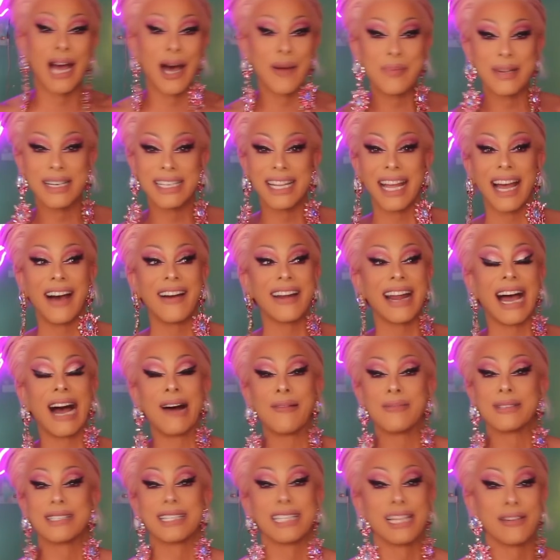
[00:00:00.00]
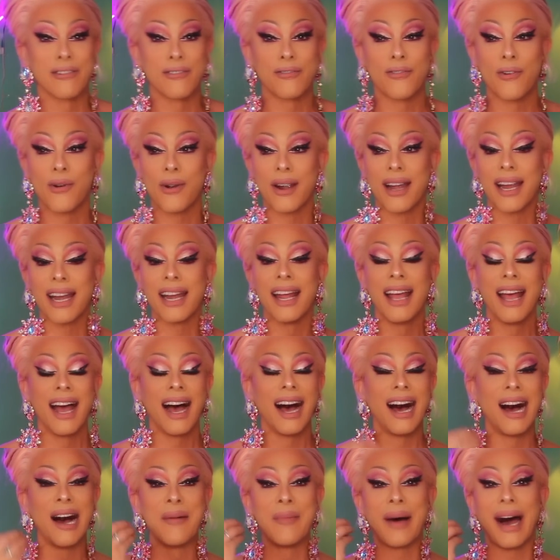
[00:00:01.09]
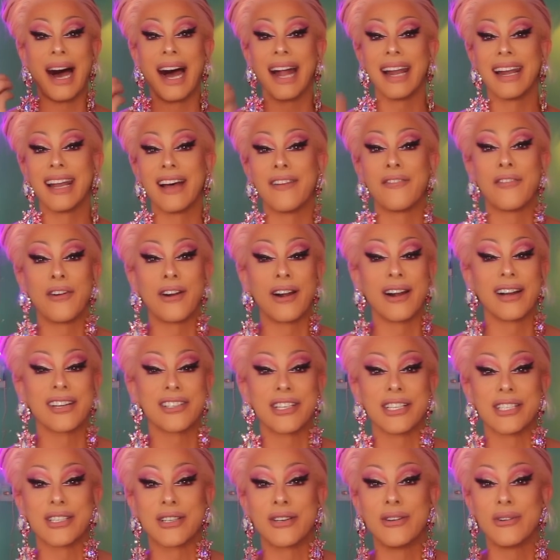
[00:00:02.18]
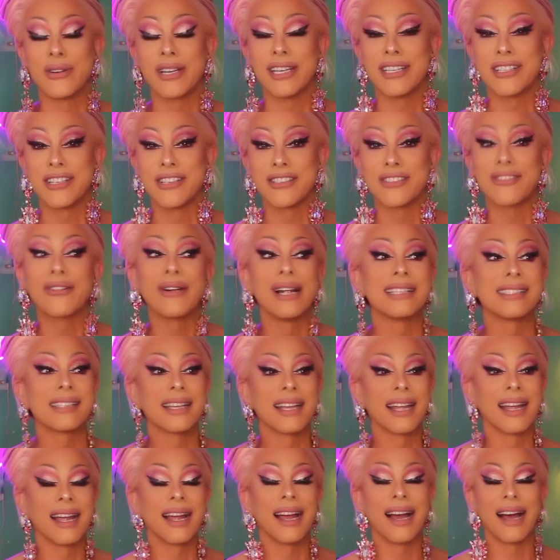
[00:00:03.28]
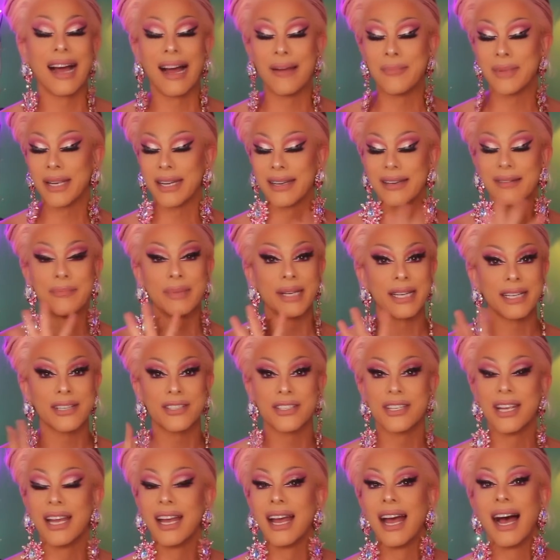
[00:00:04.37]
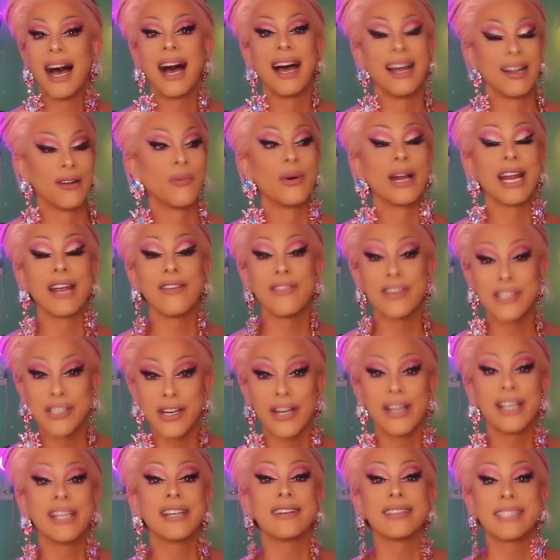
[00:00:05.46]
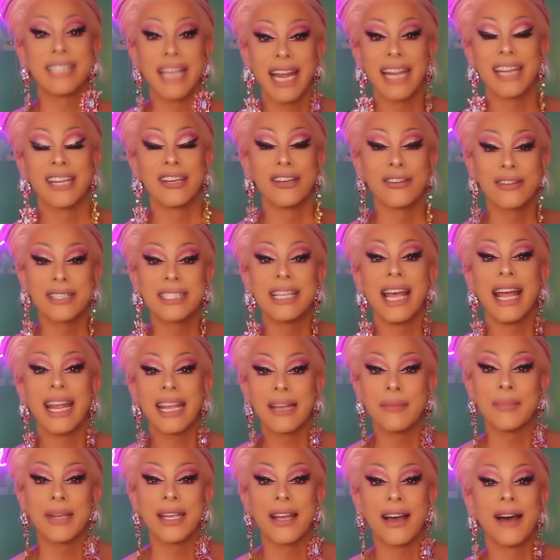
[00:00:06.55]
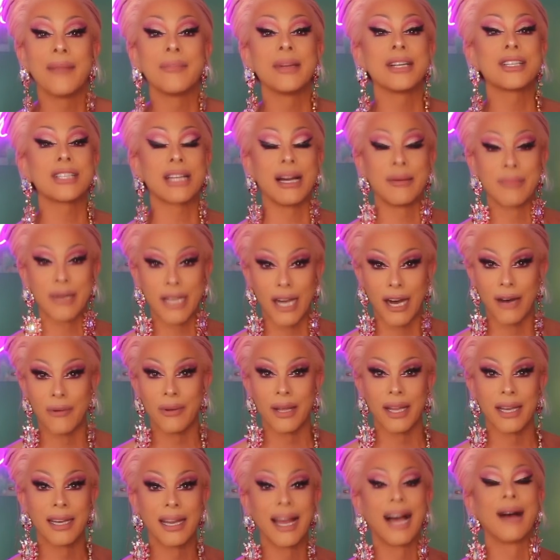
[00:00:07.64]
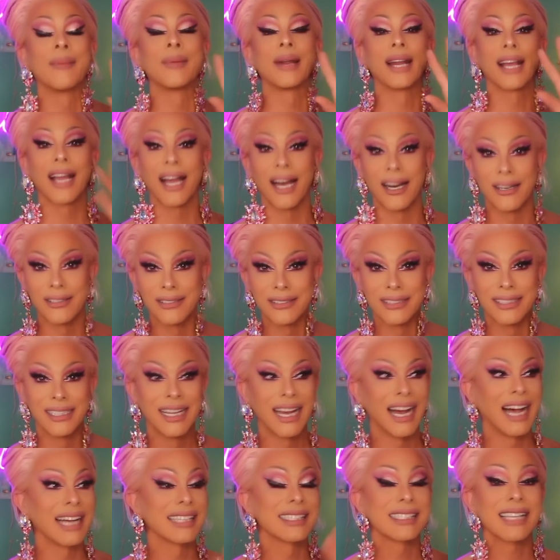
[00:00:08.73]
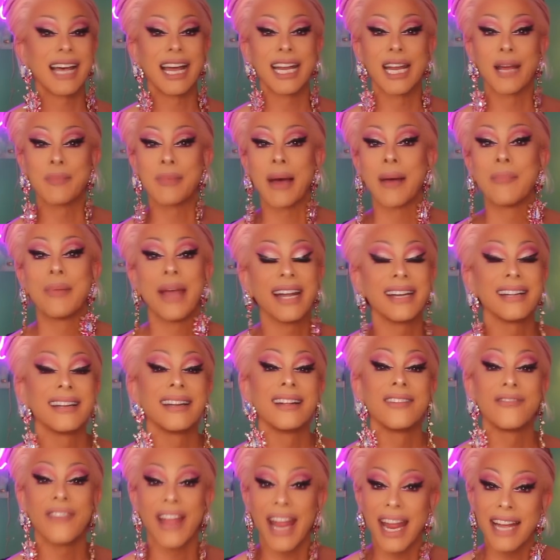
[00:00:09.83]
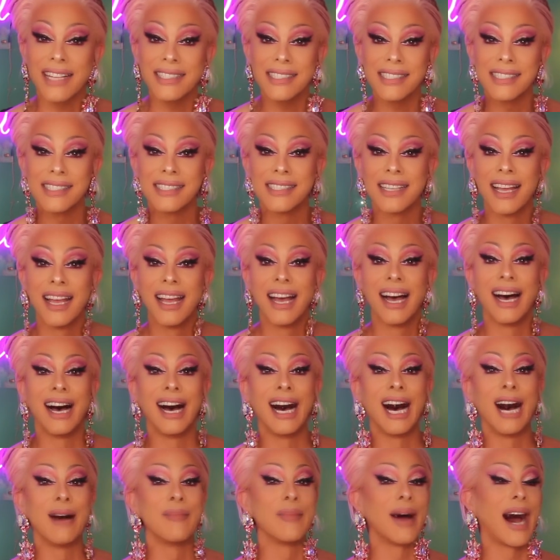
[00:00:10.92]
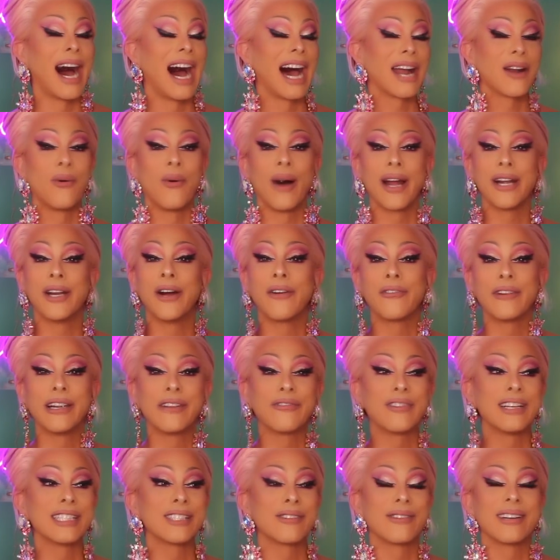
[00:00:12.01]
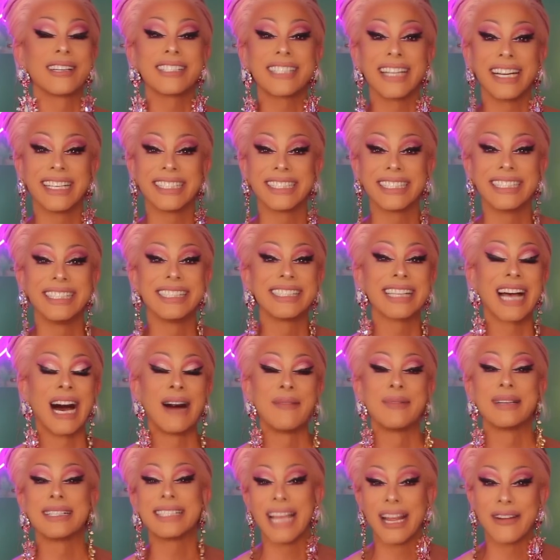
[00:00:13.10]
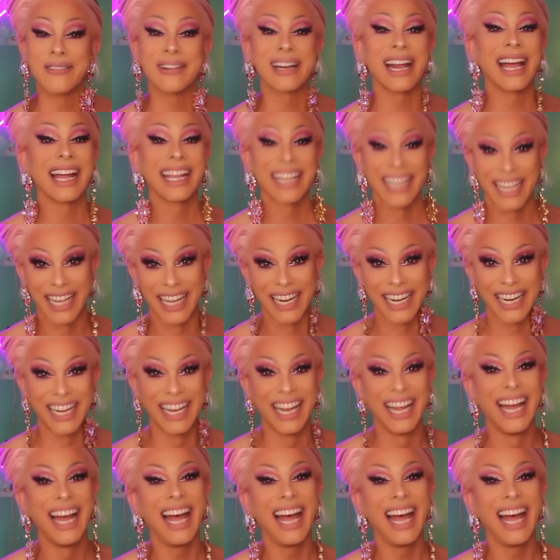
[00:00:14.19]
up and down. I was living for it. I love her. She's kooky. She's crazy. I mean, bitch, whatever journey you're taking me on, bitch, I'm going. I'm gonna go. I signed up. I paid in advance. I don't want no refunds or exchanges. I'm gonna take what I get.